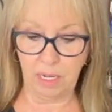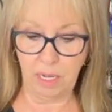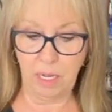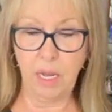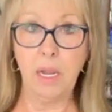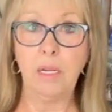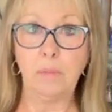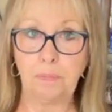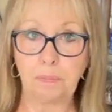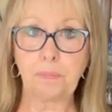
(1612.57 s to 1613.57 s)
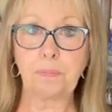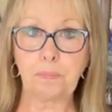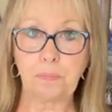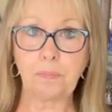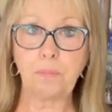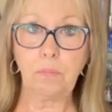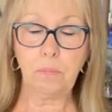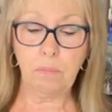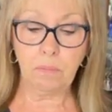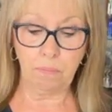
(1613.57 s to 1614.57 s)
Yeah, there'll be a direct link in the
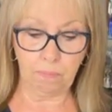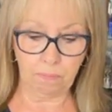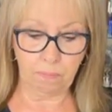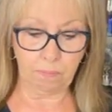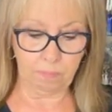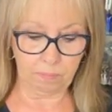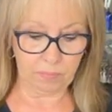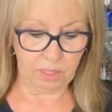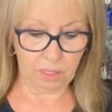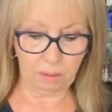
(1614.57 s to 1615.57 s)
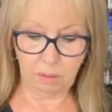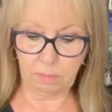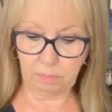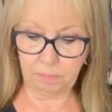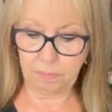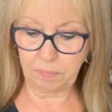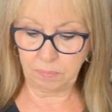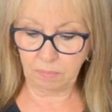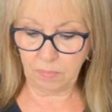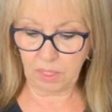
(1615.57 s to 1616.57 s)
description box to get Kathy's Bubble
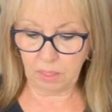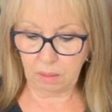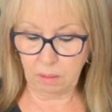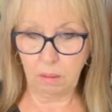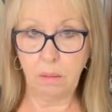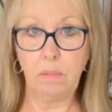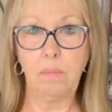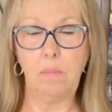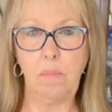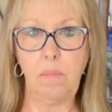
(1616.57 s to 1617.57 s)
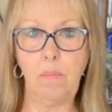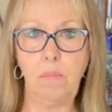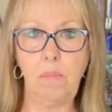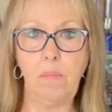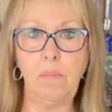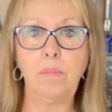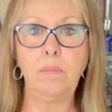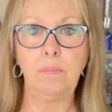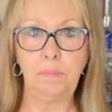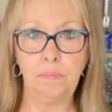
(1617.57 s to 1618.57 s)
shop, which of course are her images
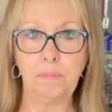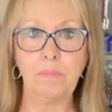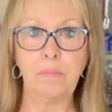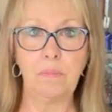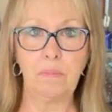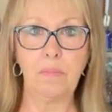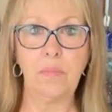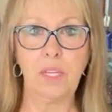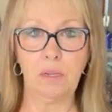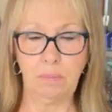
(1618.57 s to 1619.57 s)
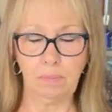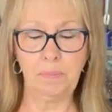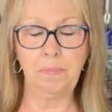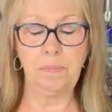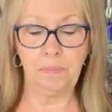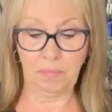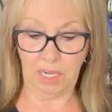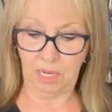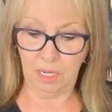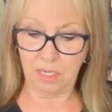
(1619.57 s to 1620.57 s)
on about 60 different mm -hmm. products.